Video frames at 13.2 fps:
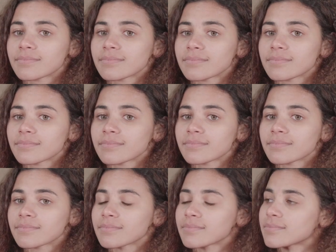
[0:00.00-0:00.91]

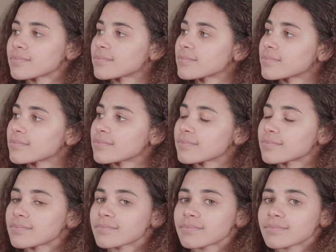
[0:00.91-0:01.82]

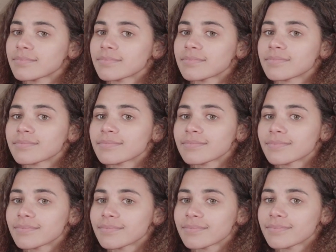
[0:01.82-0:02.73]

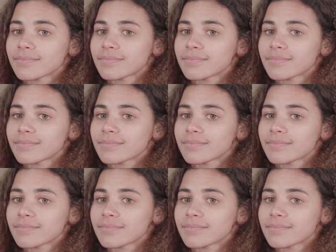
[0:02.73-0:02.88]
[no speech]